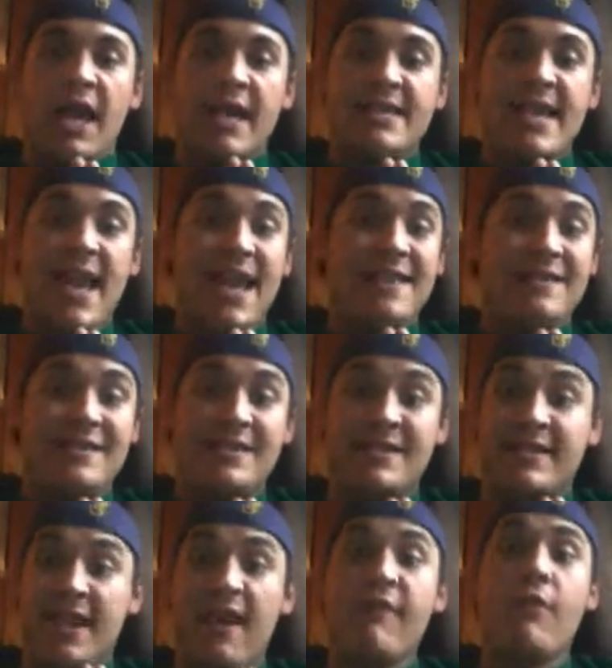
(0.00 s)
He's had
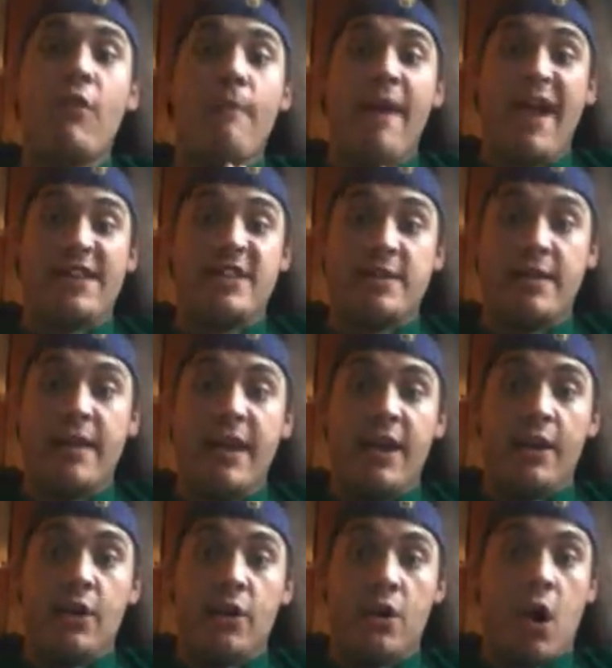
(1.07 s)
several match of the
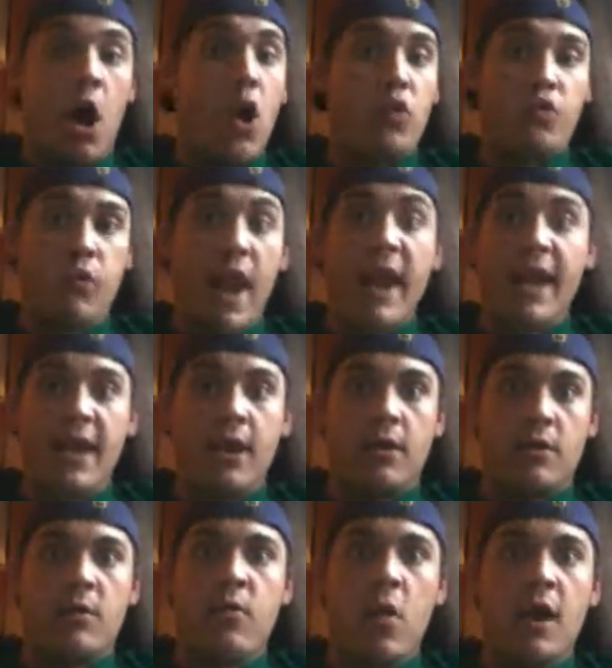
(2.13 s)
year already,
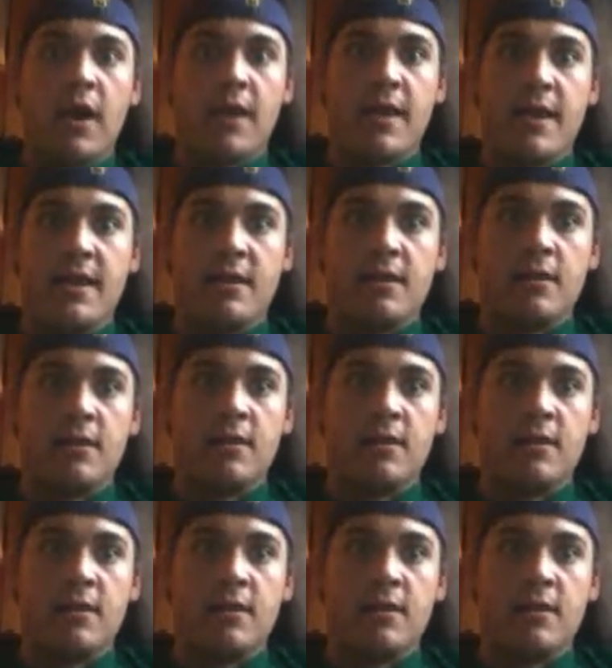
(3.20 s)
quality